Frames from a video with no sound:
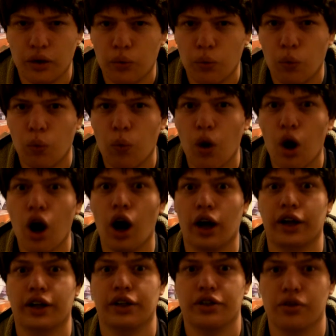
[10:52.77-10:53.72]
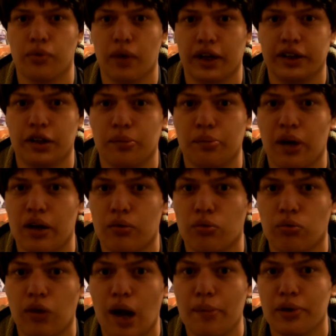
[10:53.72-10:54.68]
Walk, directed by
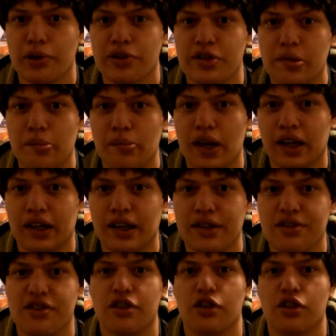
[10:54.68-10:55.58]
Robert Zemeckis,